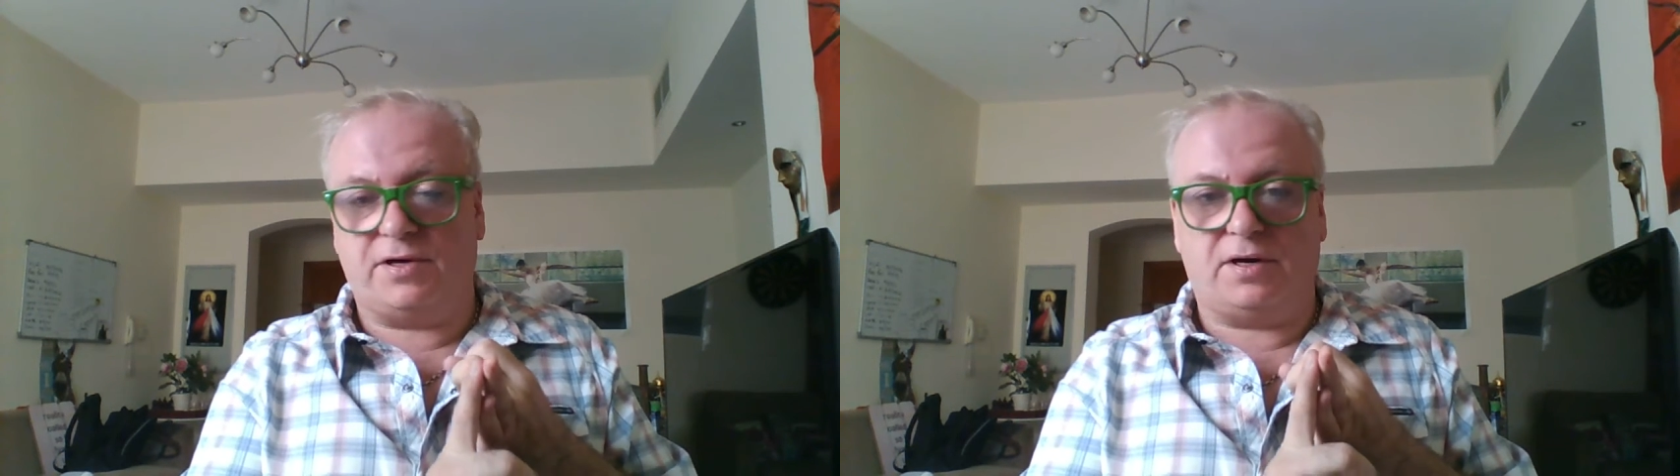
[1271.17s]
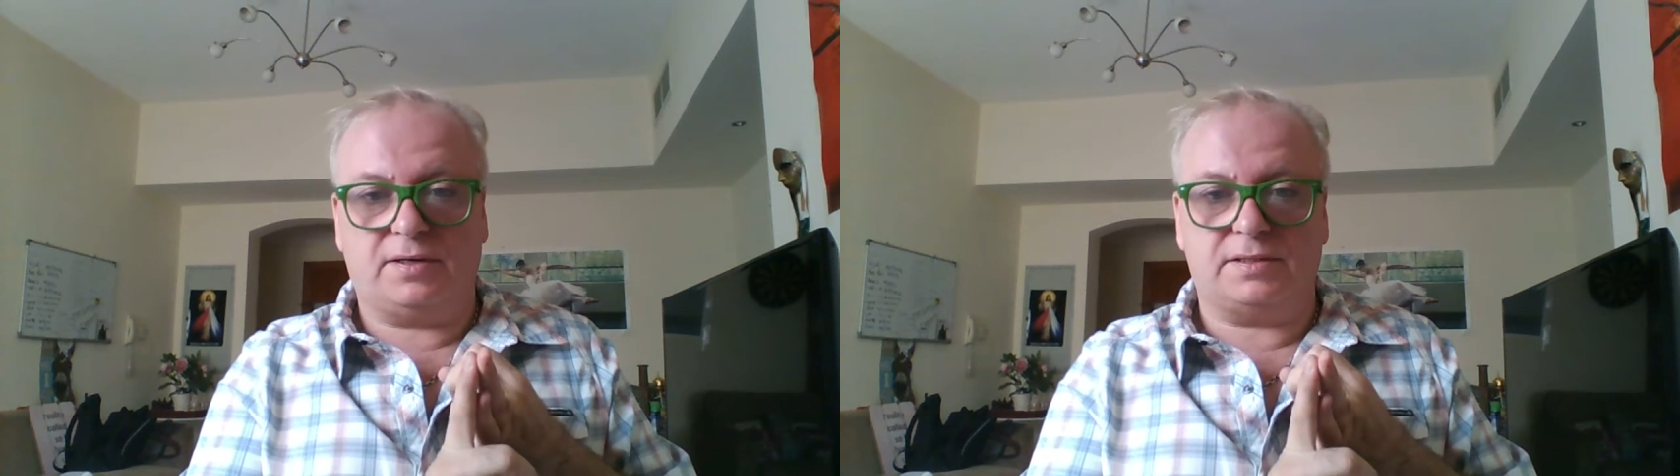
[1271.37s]

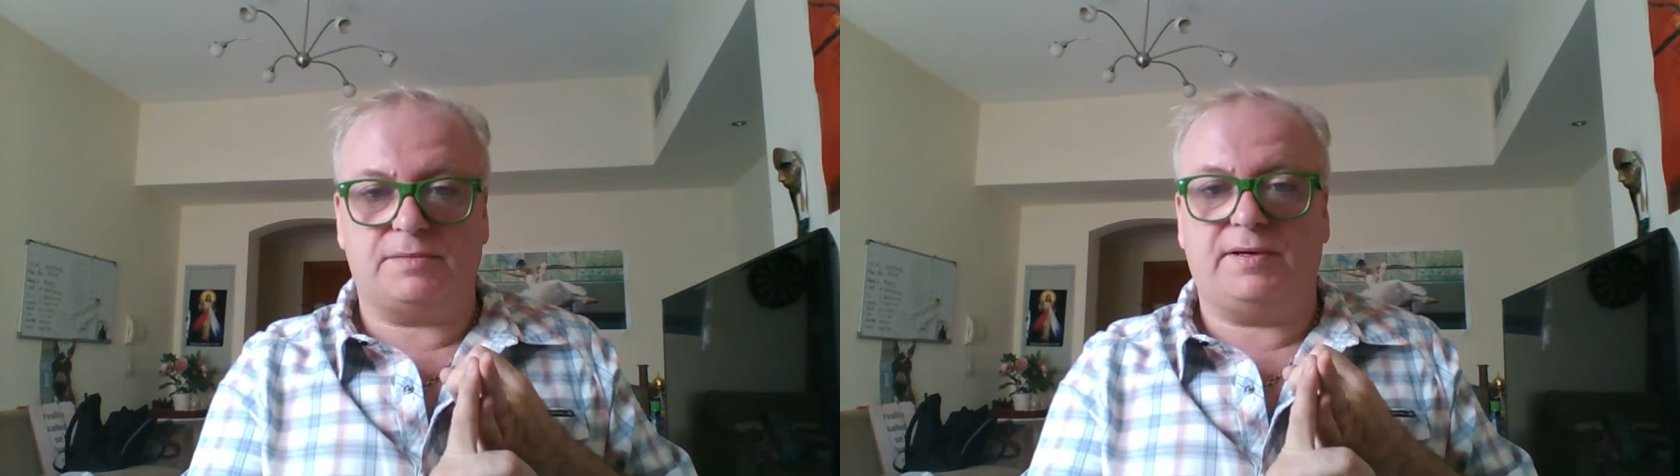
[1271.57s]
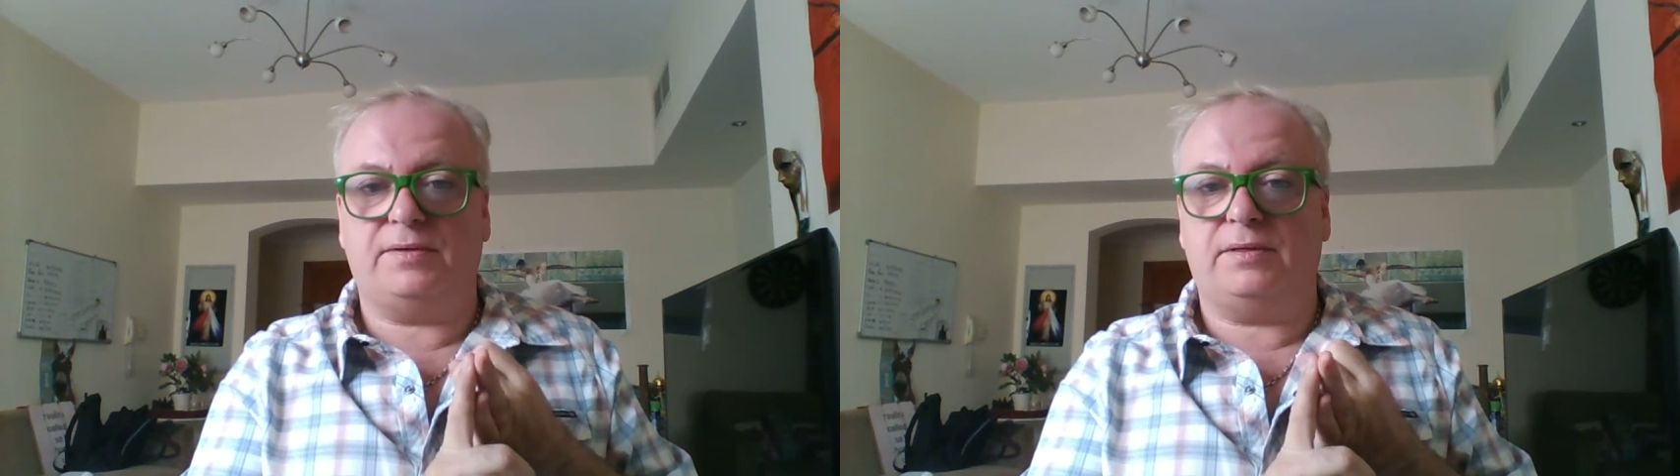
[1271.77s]
Hawking's
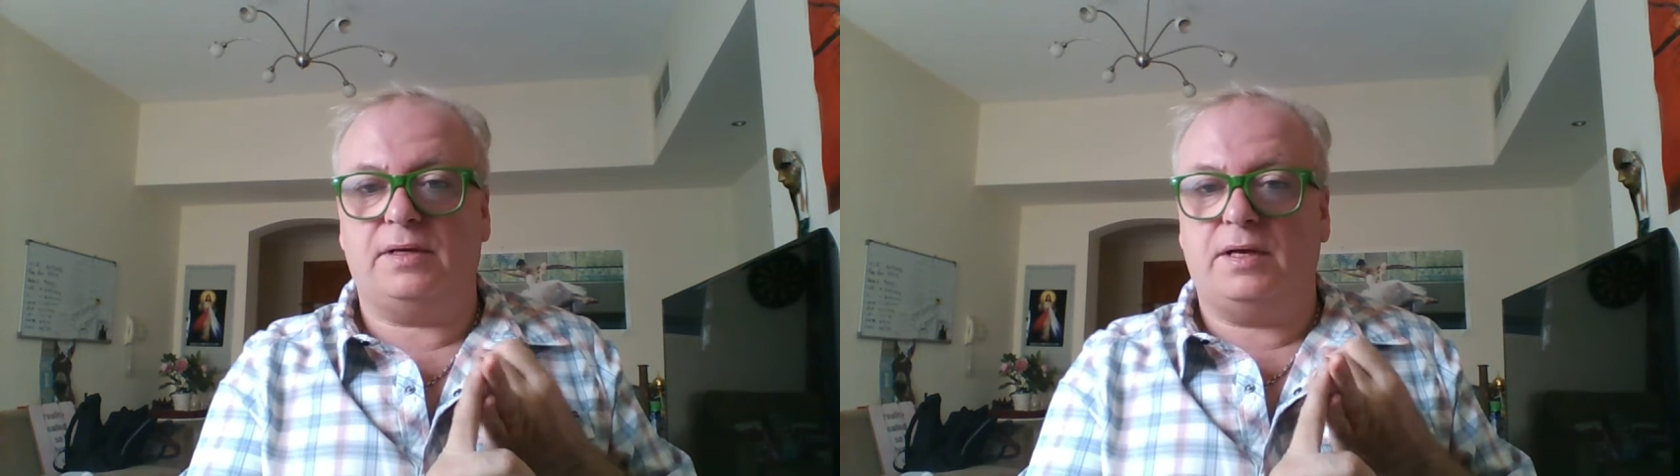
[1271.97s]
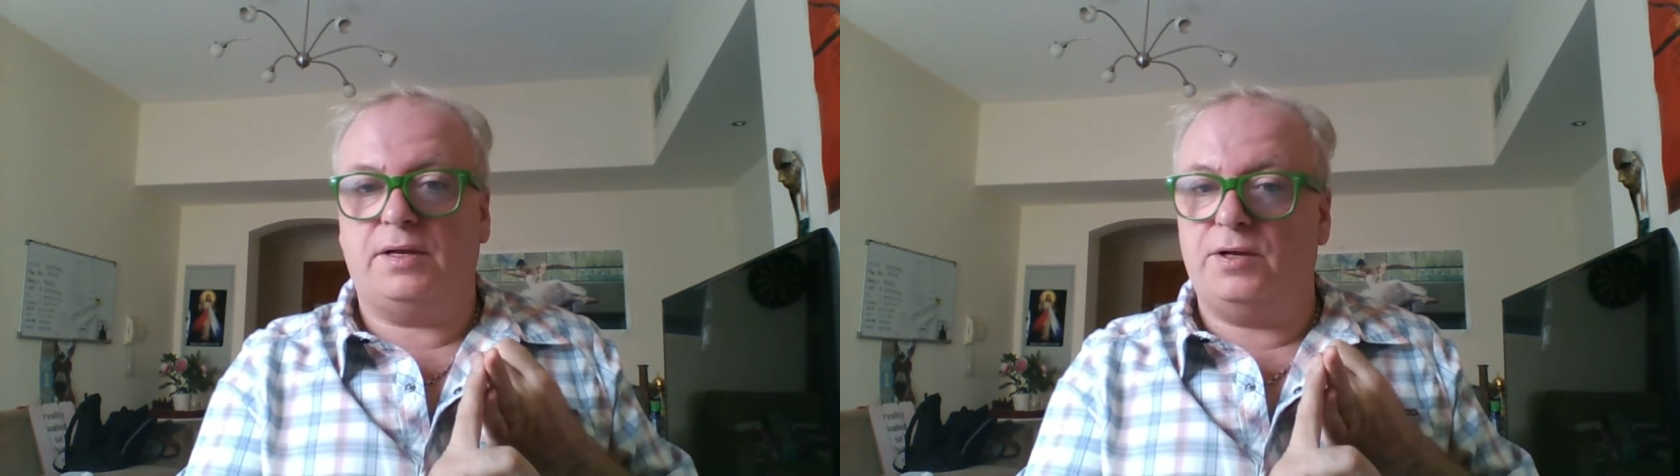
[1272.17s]
about
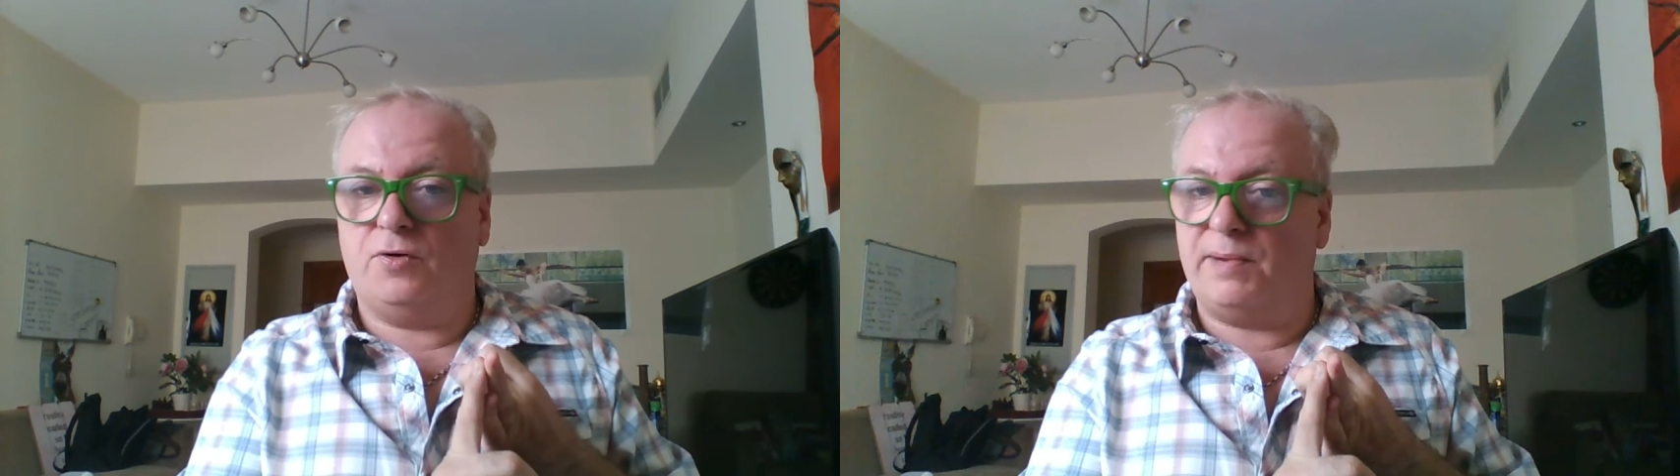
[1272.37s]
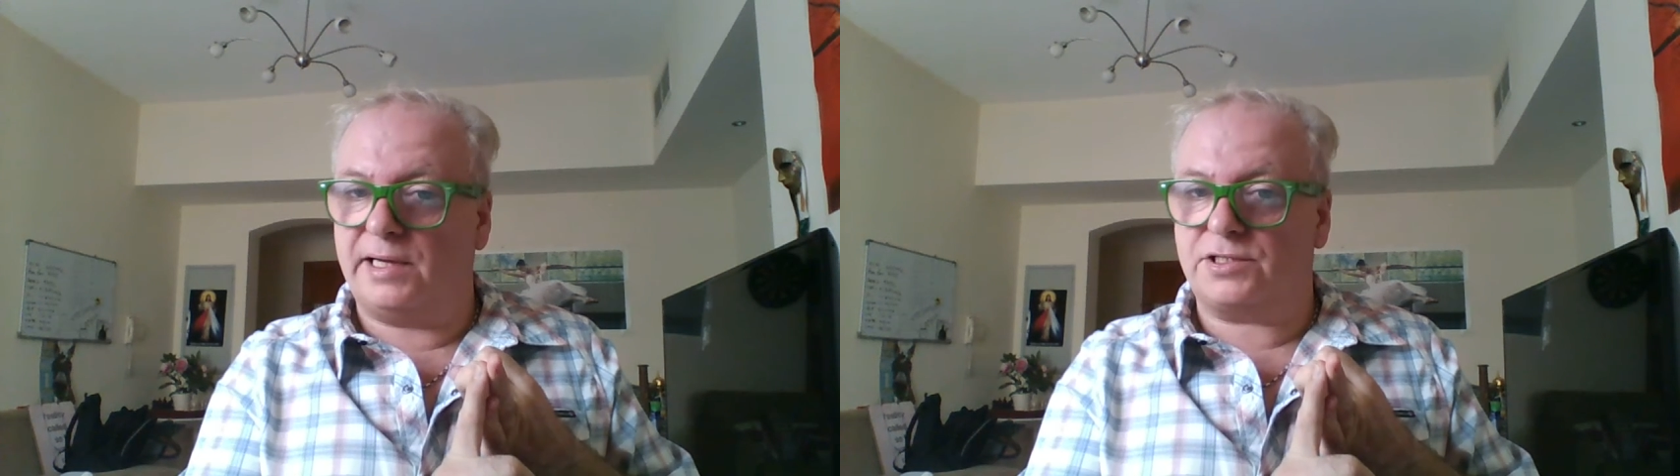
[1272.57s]

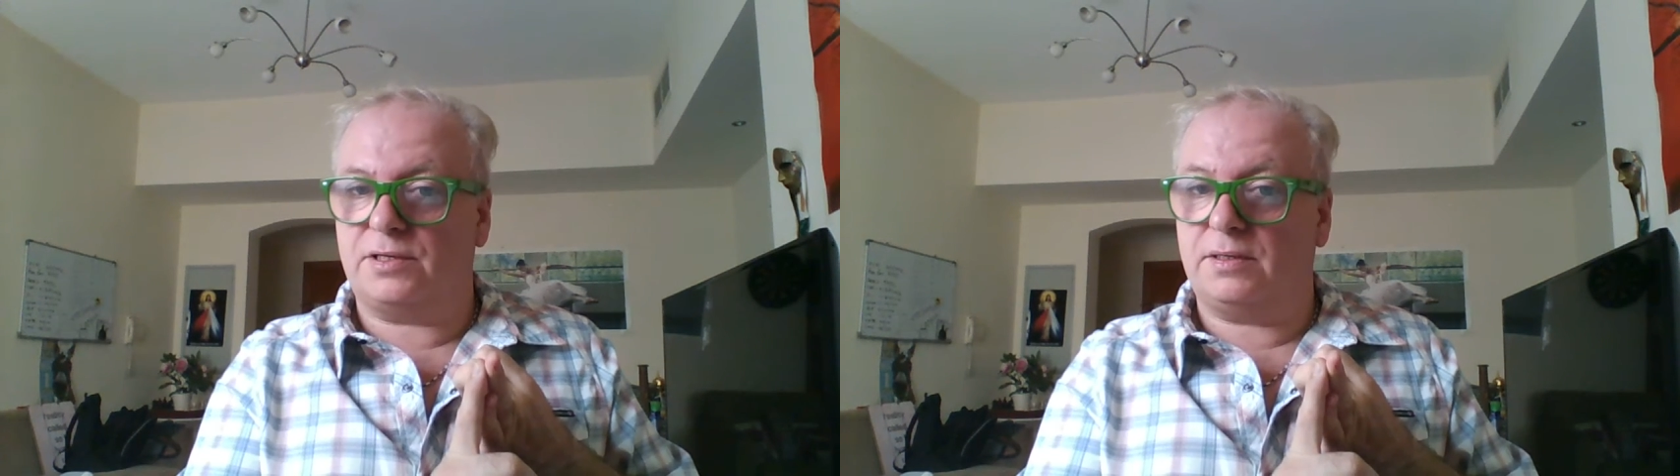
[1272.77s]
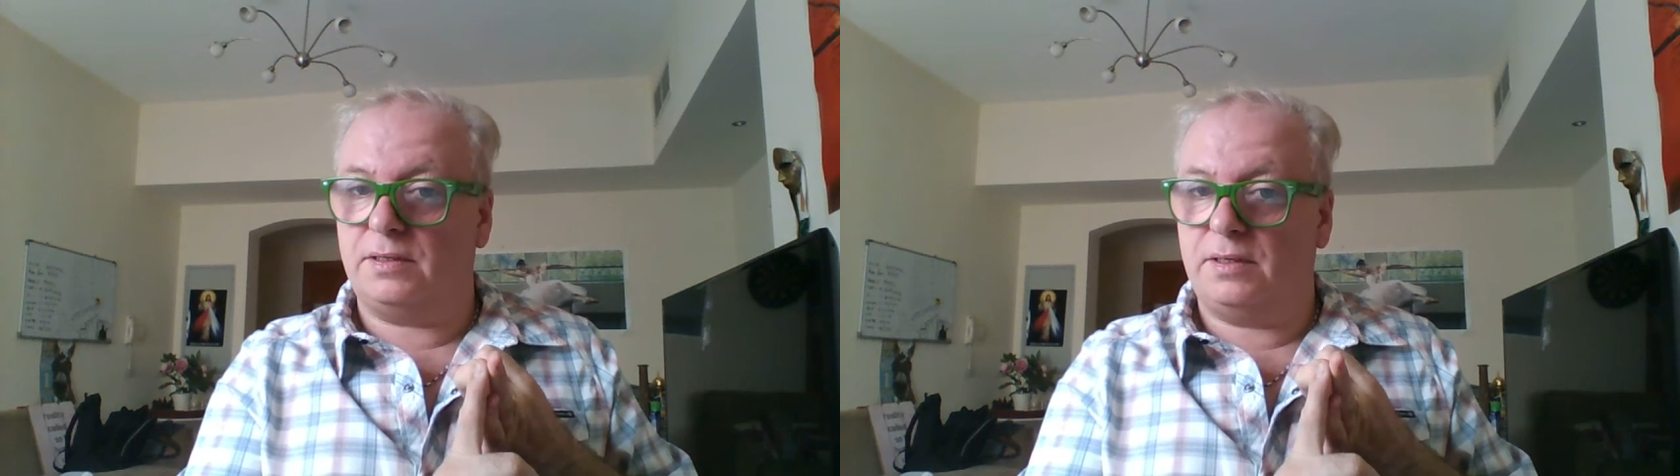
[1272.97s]
no
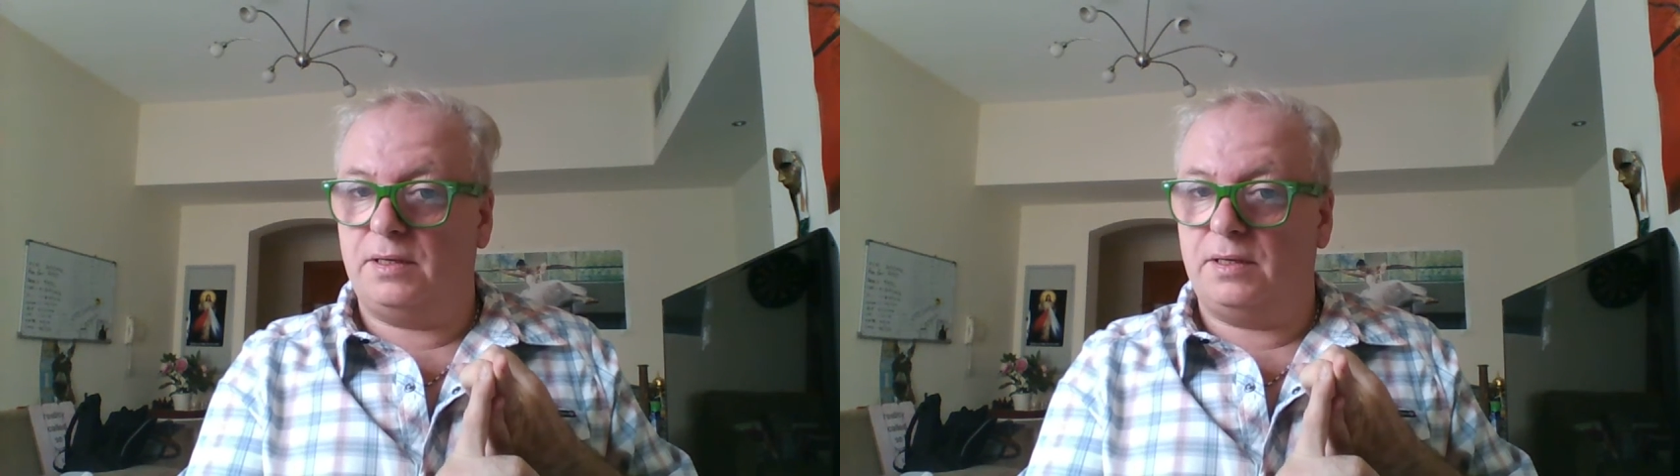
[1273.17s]
matter